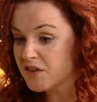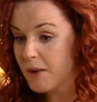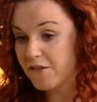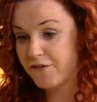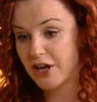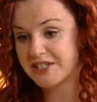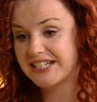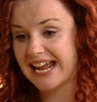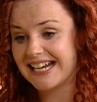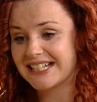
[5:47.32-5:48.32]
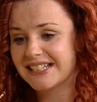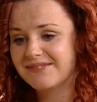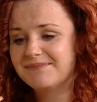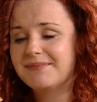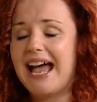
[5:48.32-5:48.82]
from our first date,
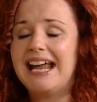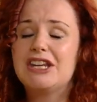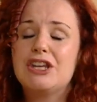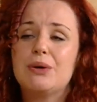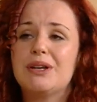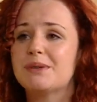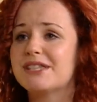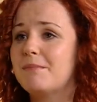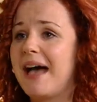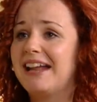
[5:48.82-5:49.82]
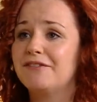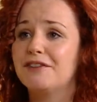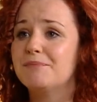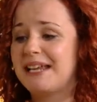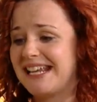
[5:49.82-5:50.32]
I knew he was the man for
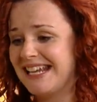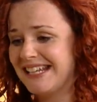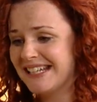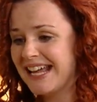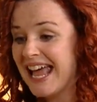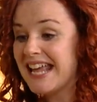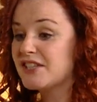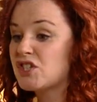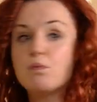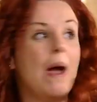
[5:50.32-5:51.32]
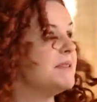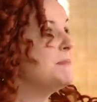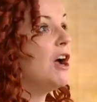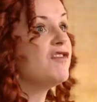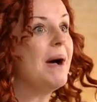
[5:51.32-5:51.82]
me. He swept
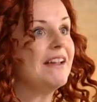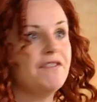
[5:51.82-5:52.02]
me off my